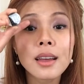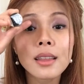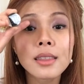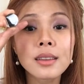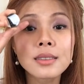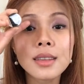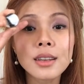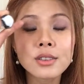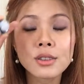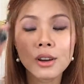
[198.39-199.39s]
in the
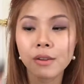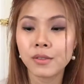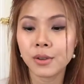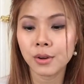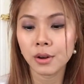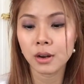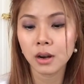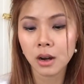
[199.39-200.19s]
center of your